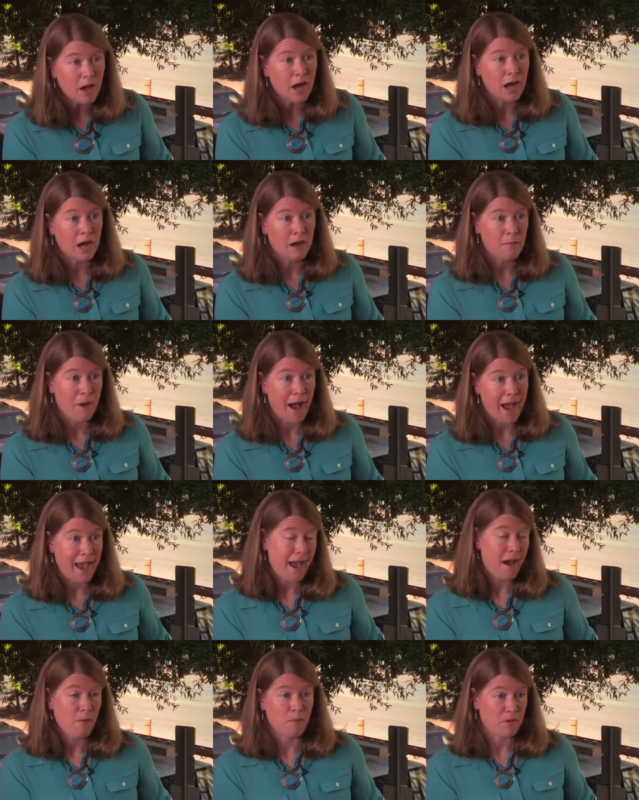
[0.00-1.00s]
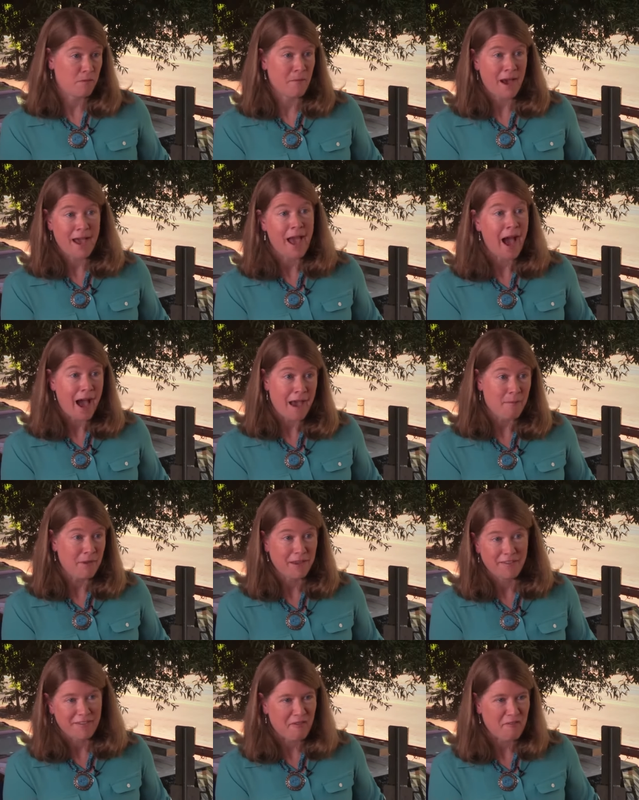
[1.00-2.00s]
Um, I, with my eye,
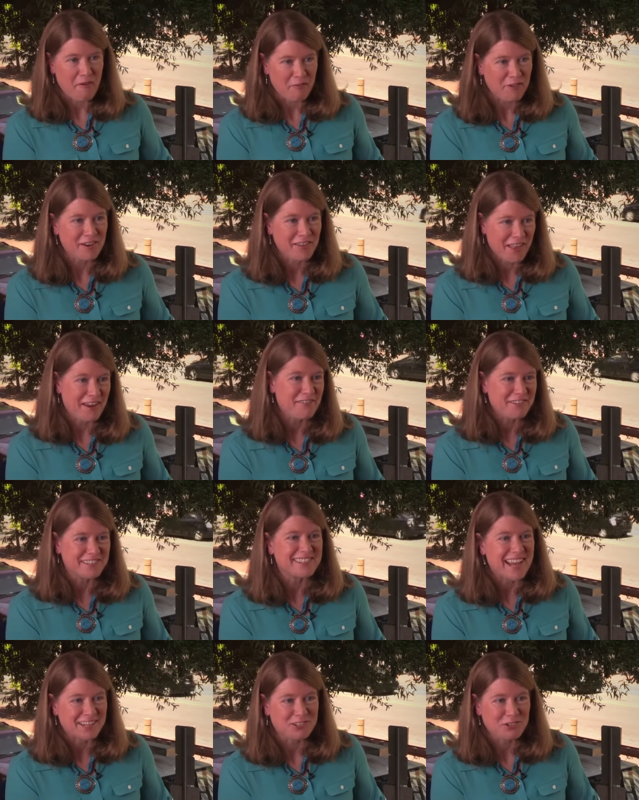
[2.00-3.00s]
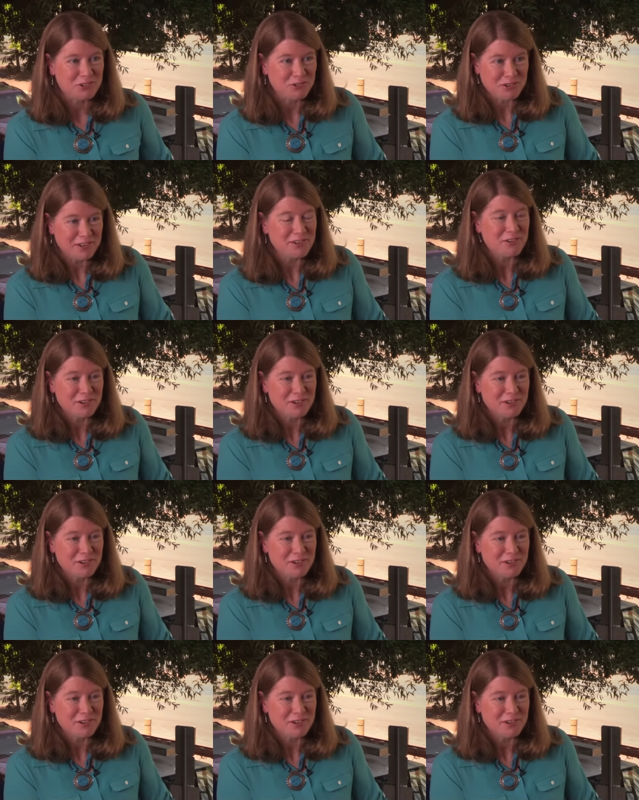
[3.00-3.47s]
because I've, I've seen a lot of these statues, you can,